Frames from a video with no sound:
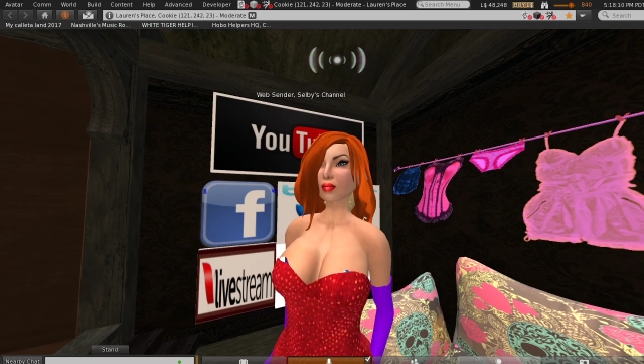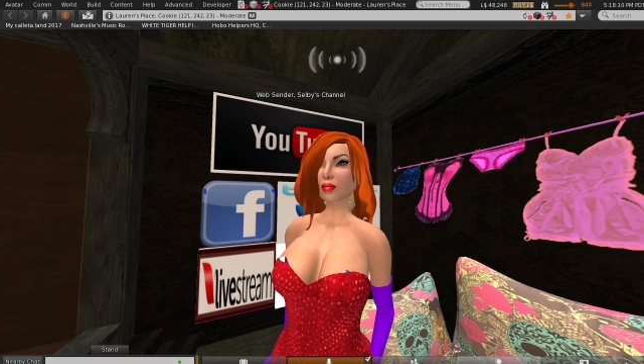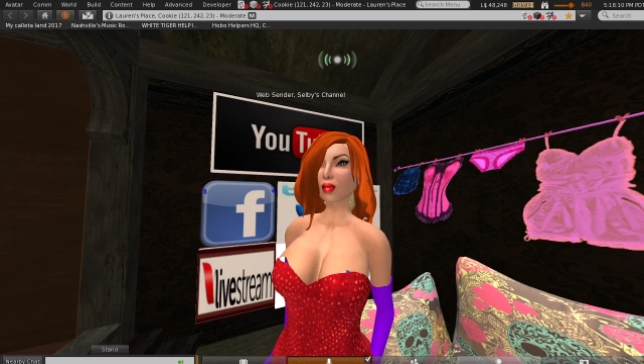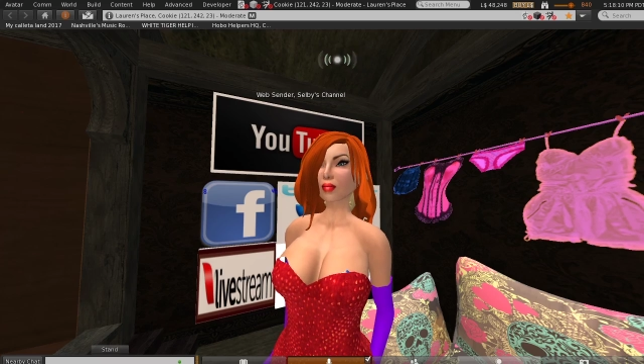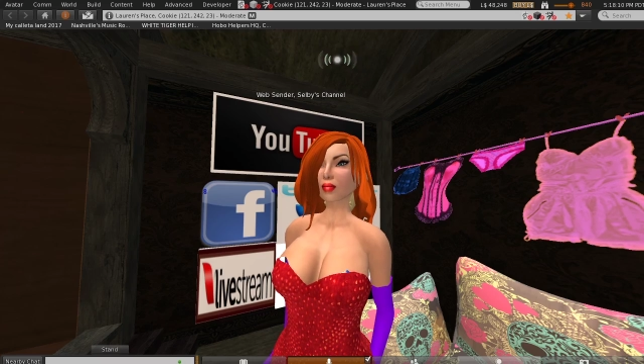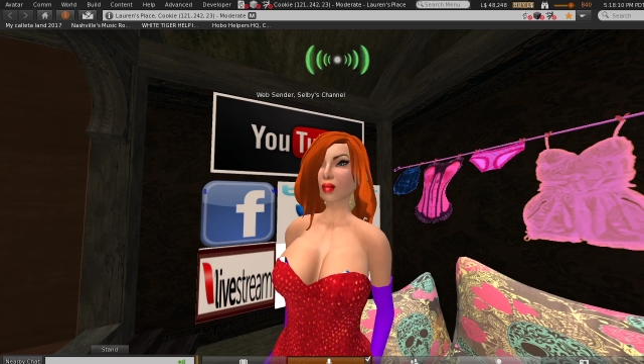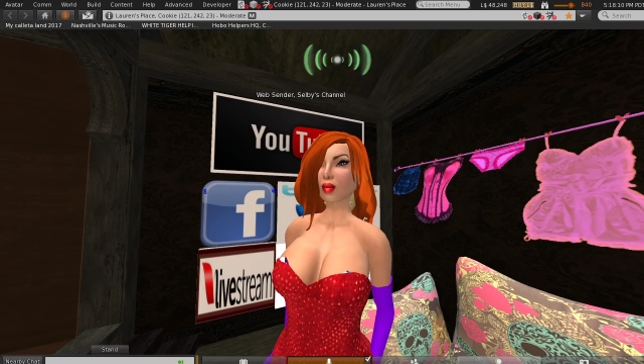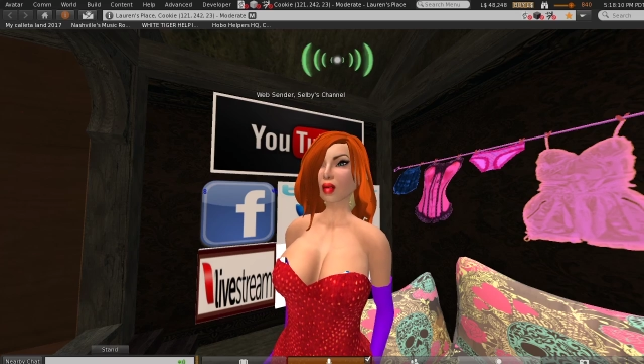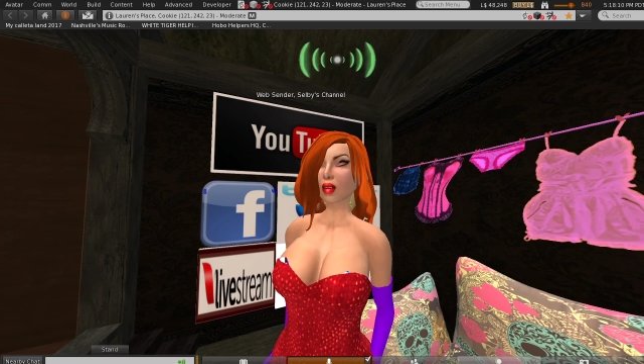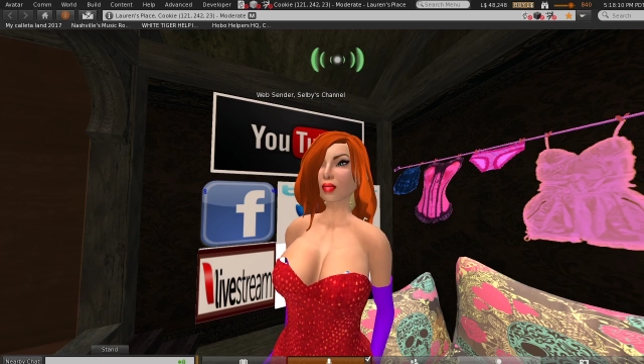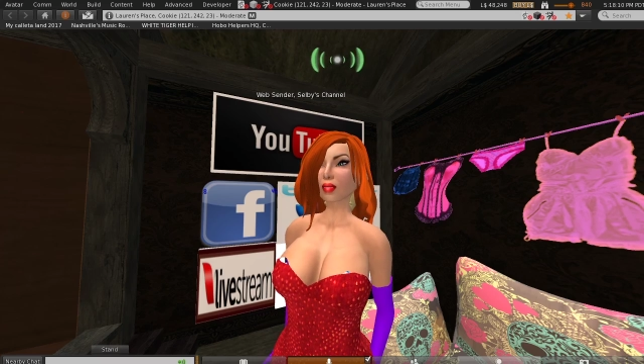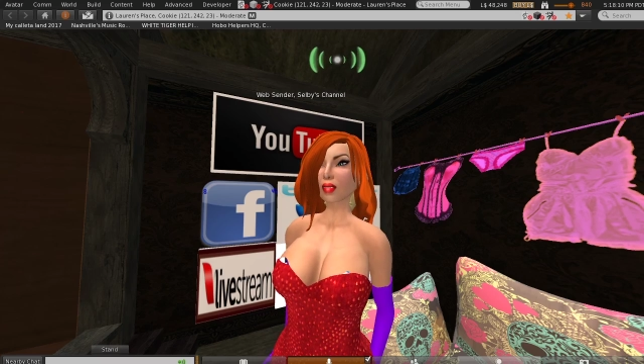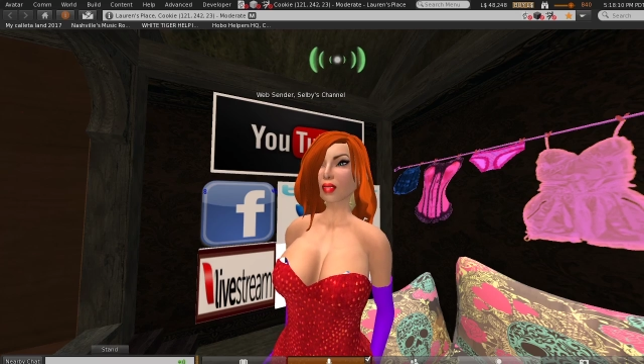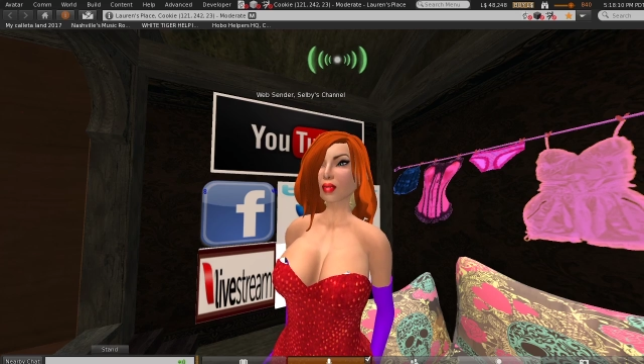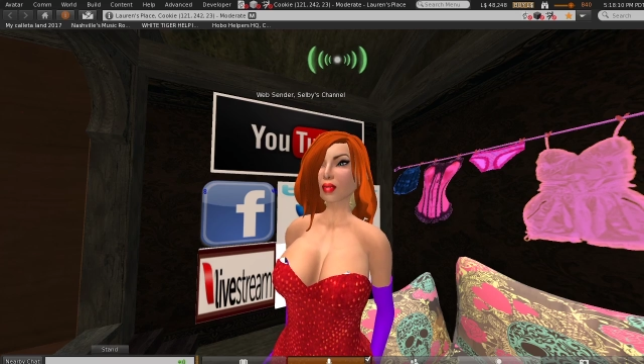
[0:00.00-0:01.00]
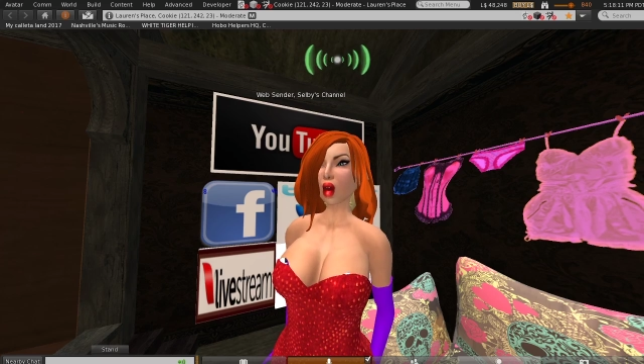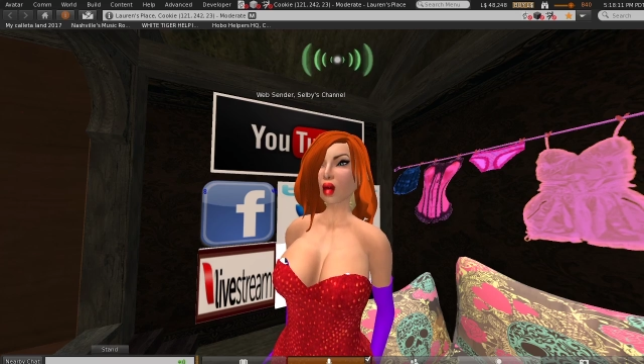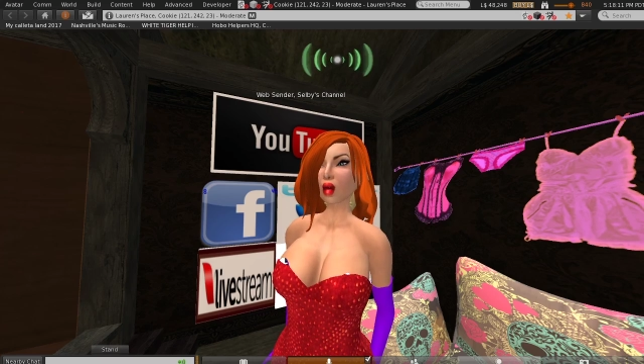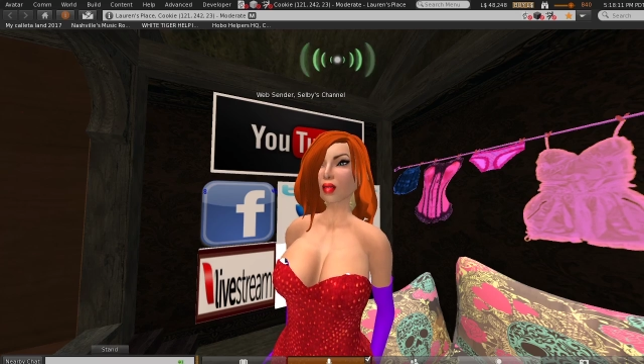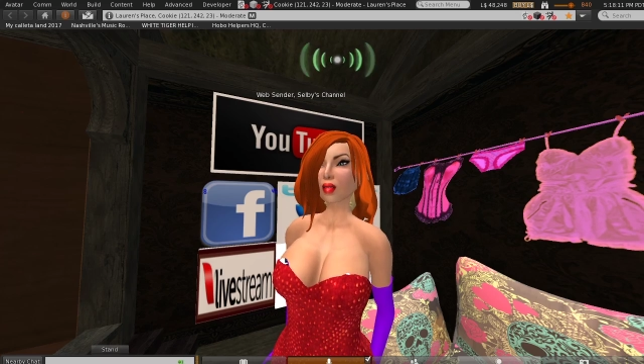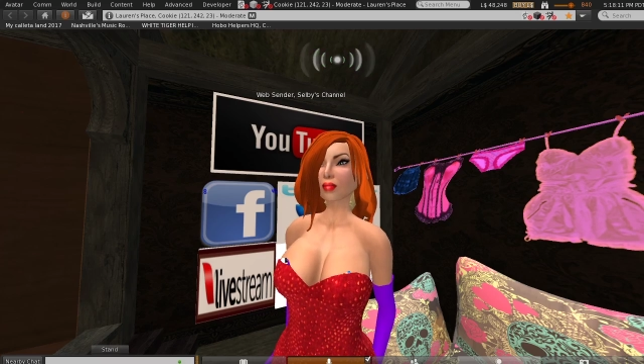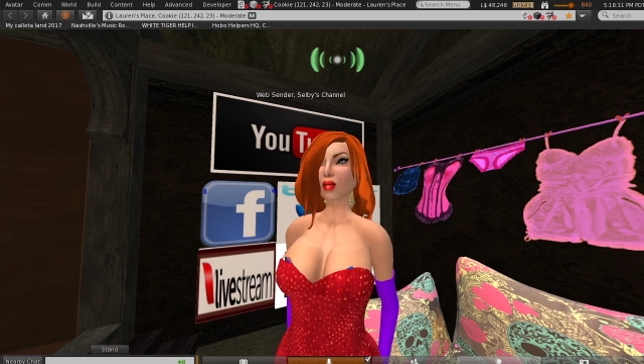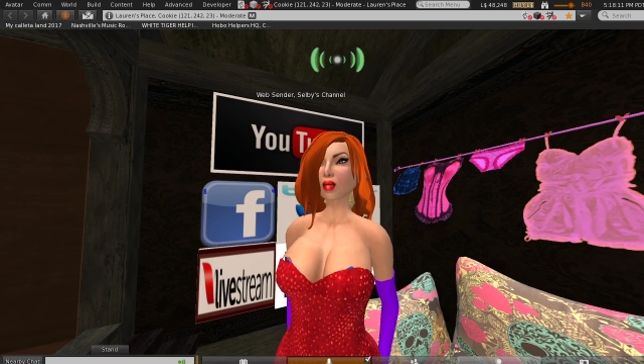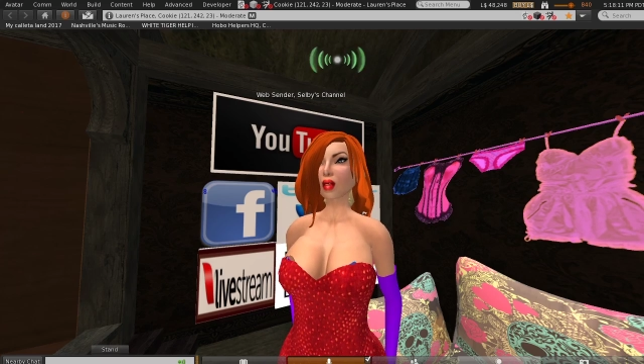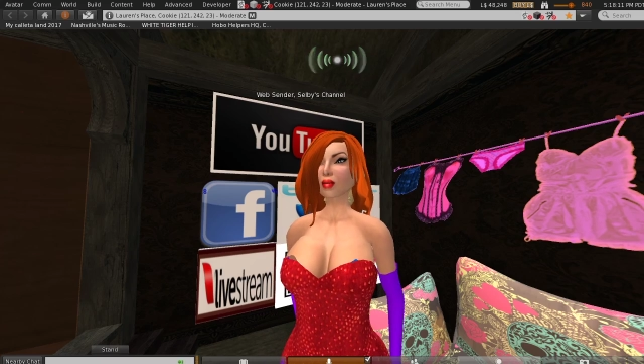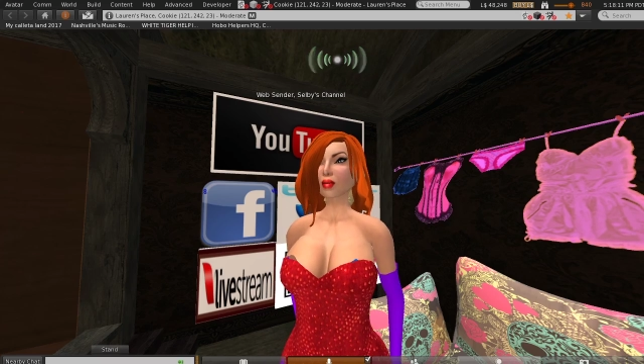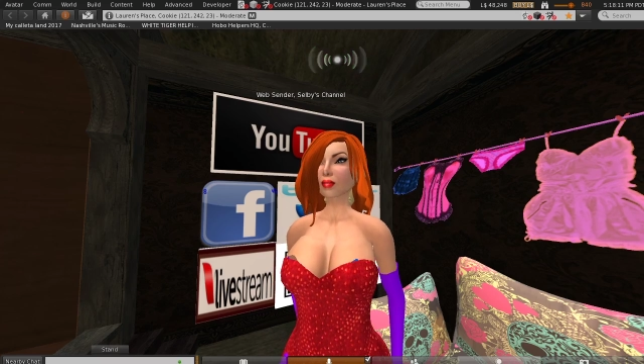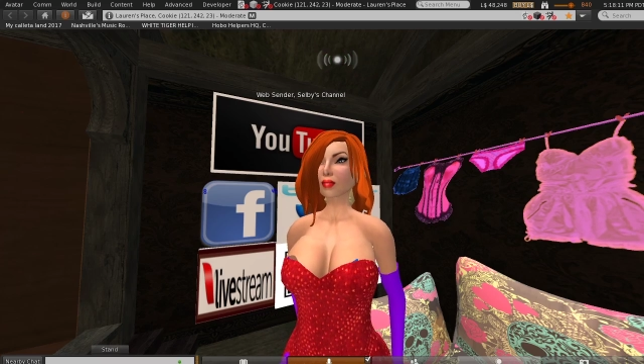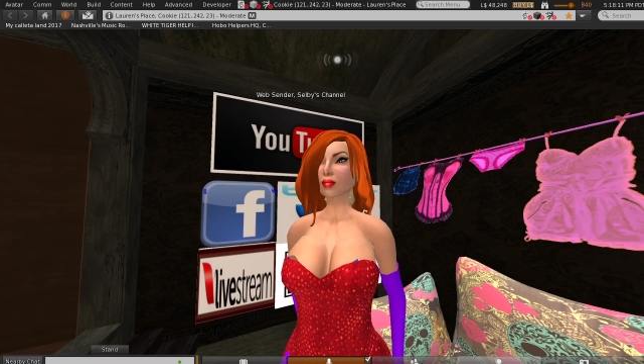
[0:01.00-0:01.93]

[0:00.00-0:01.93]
to give the moose love call.